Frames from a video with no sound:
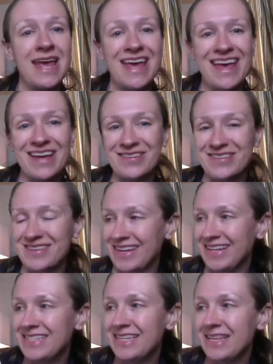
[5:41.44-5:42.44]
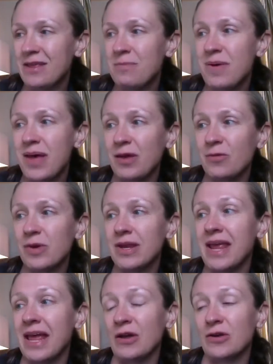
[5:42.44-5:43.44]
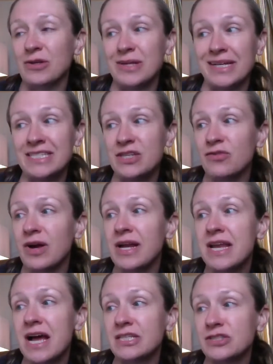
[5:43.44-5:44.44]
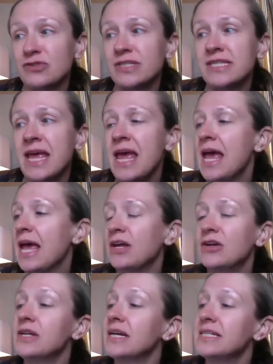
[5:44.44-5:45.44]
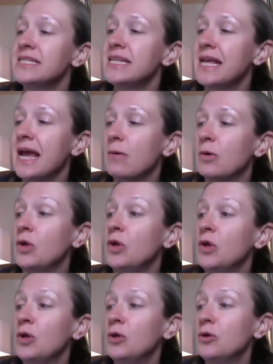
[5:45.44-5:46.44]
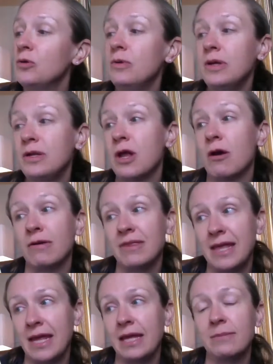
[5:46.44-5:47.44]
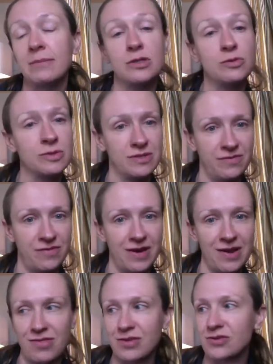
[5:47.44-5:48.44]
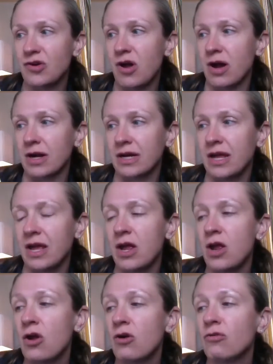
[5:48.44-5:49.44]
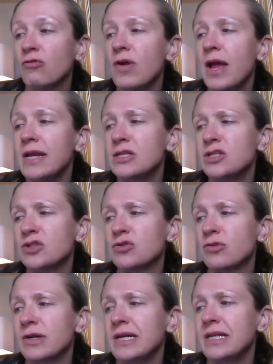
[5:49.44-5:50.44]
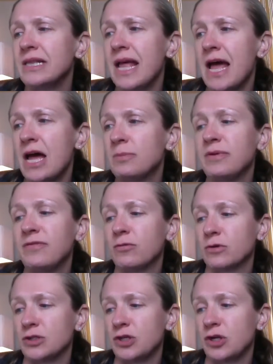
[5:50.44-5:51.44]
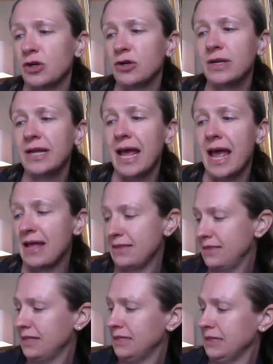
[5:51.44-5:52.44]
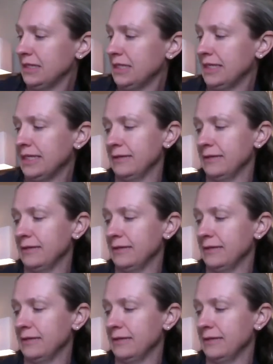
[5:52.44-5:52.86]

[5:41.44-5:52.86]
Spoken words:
and goodnight to the penguin and goodnight to the rhinoceros and goodnight to the owl, who, knowing that Amos was afraid of the dark, read a story aloud before turning out the light.